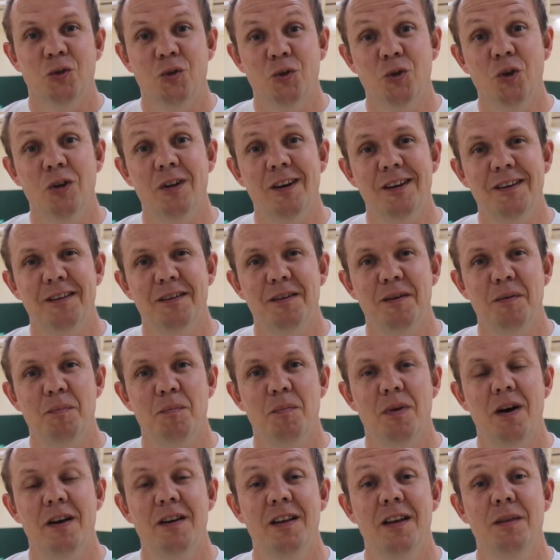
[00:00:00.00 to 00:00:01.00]
Good day,
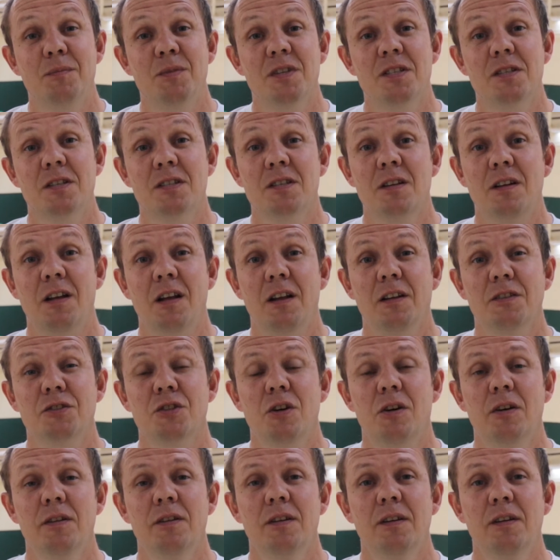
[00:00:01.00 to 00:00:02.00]
my name is Cecil
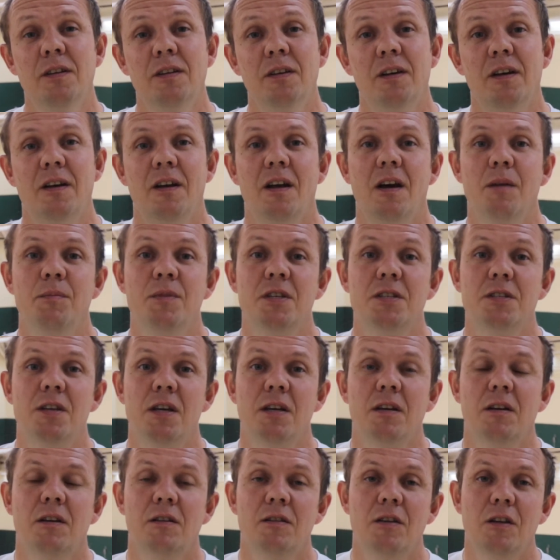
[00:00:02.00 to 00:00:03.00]
Alexander and I'm the
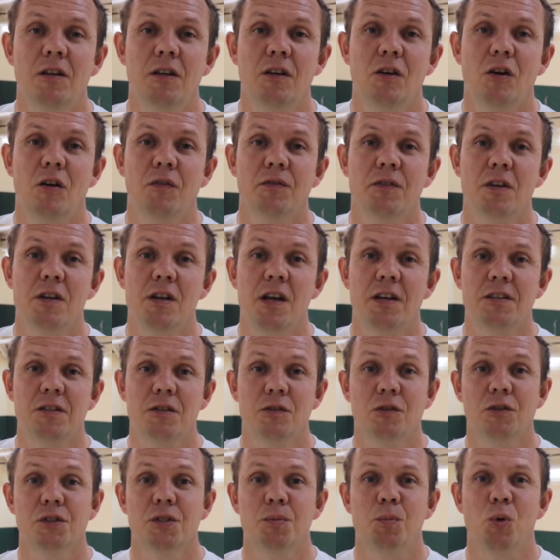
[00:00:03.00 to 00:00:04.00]
Secretary of the
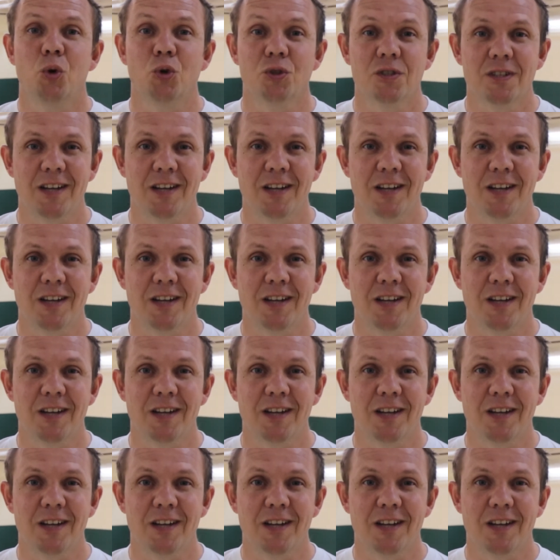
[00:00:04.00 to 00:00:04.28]
National Sports